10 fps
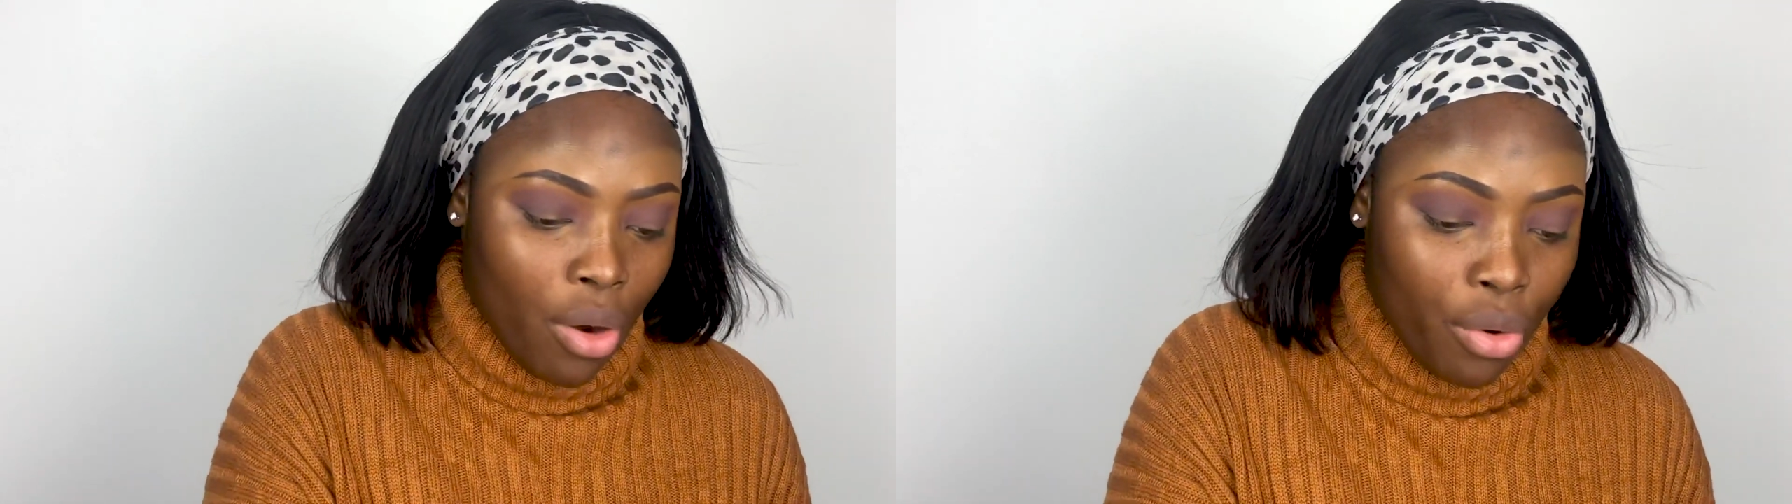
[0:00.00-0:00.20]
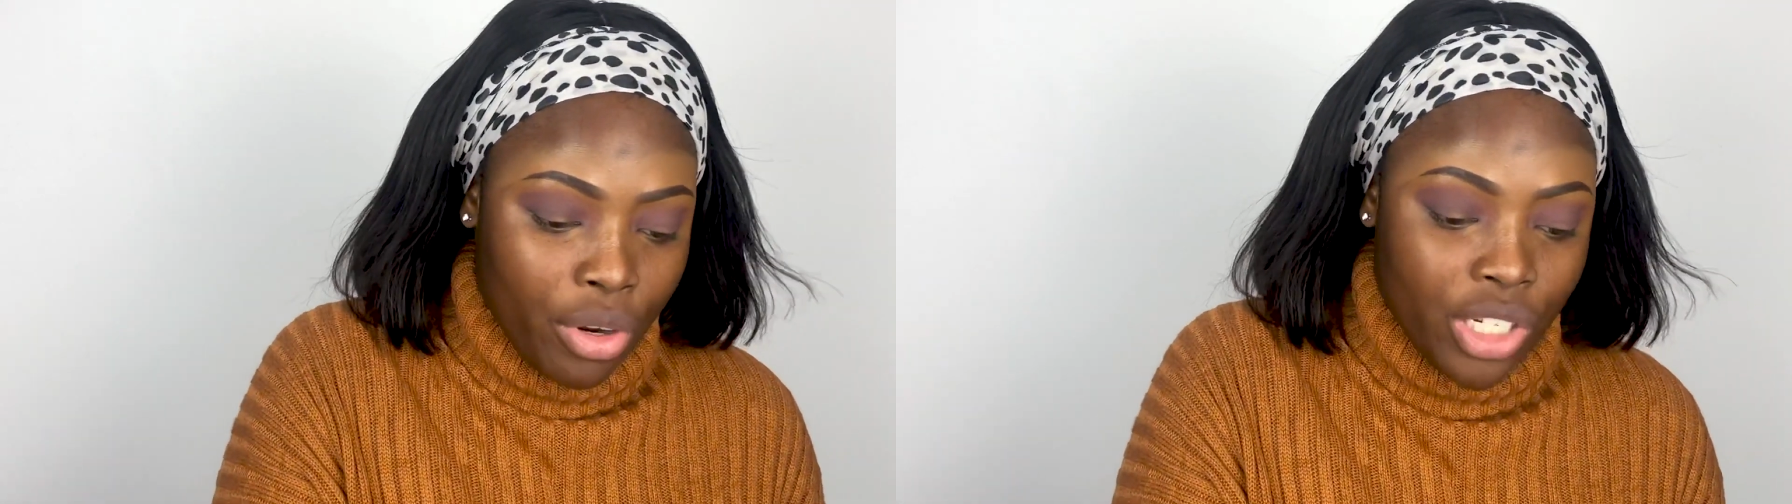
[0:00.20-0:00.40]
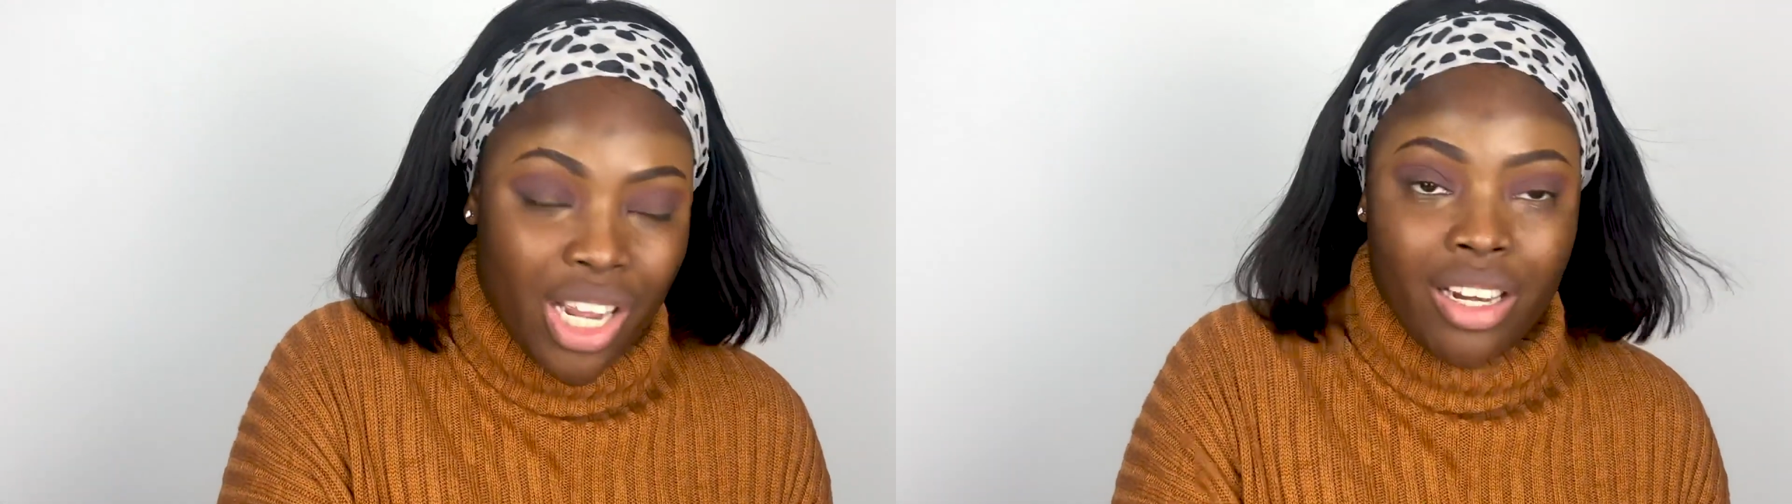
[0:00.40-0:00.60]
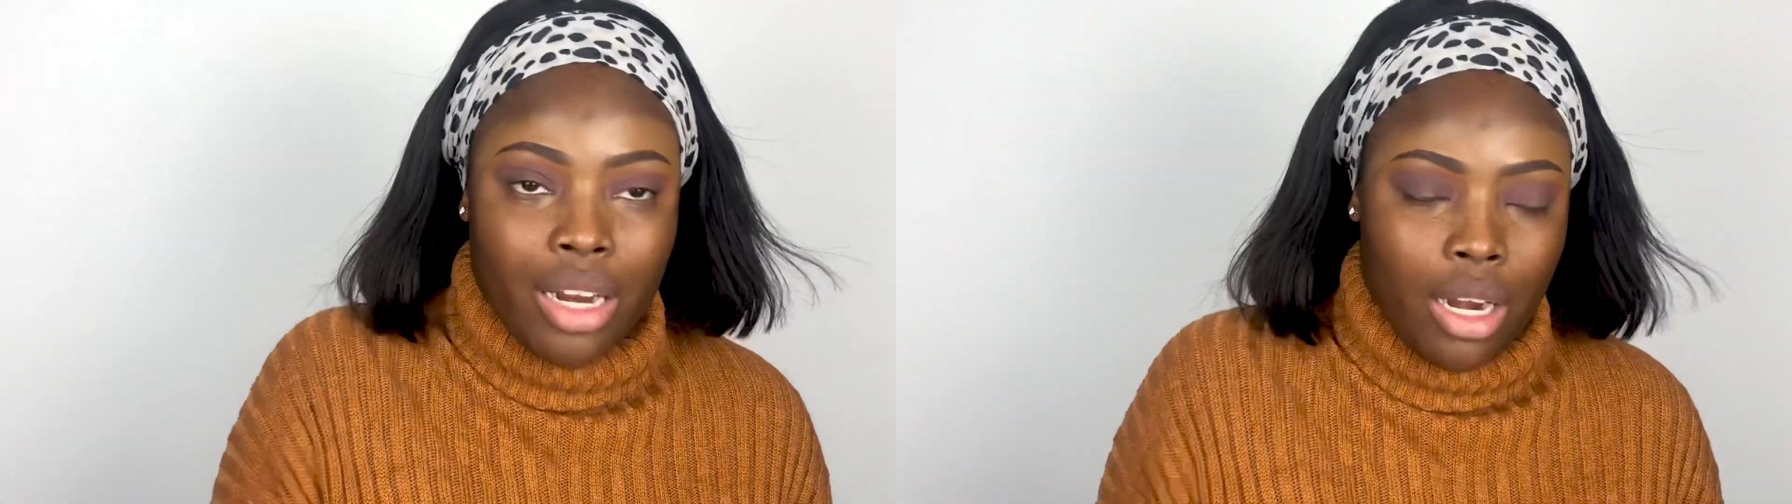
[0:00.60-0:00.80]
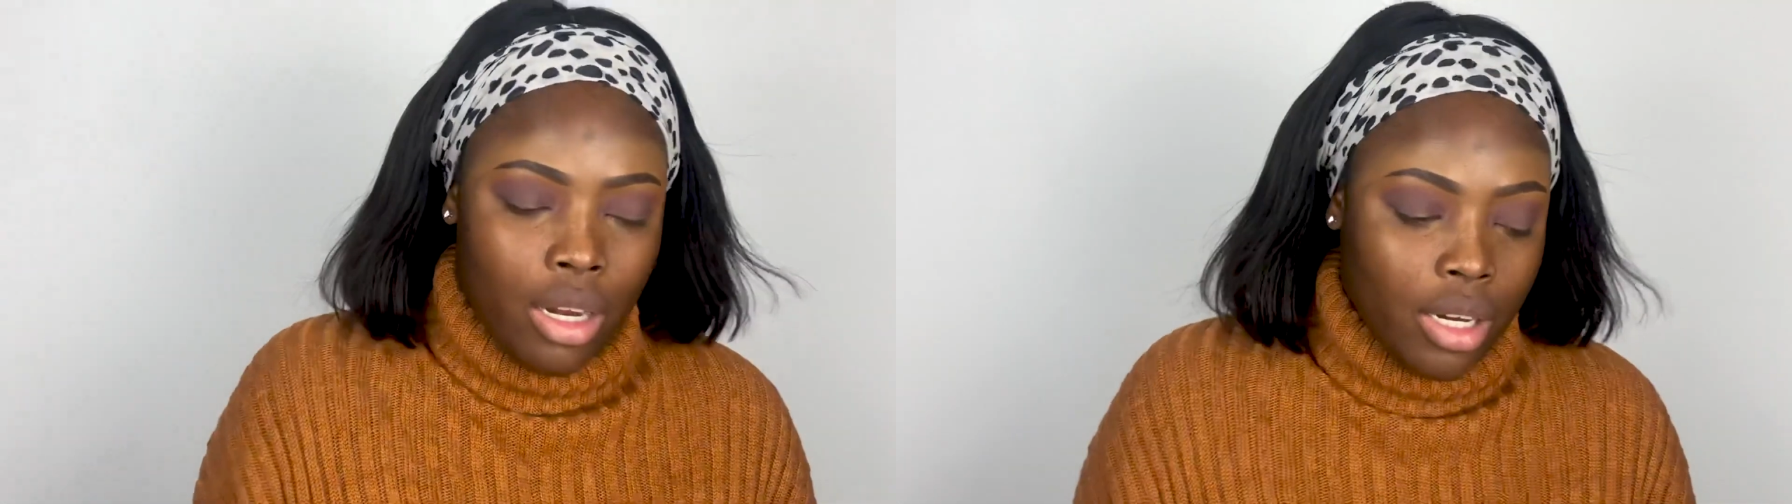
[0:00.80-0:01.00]
orange and
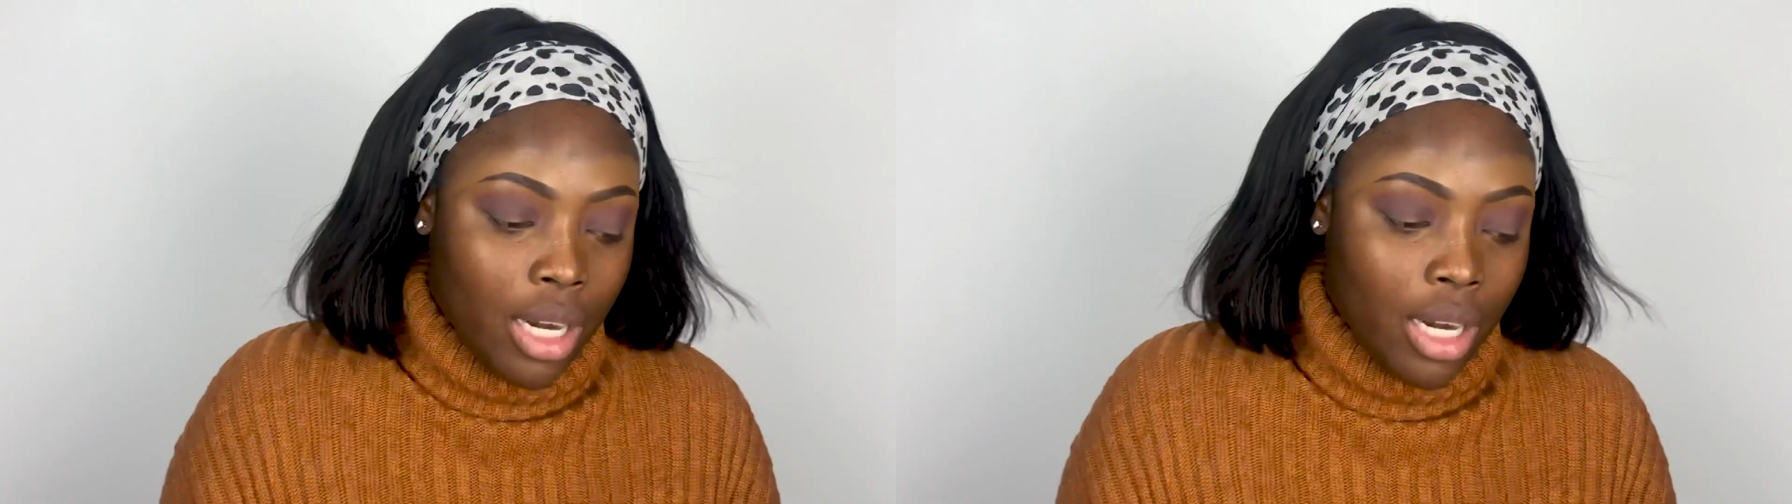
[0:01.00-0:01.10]
then the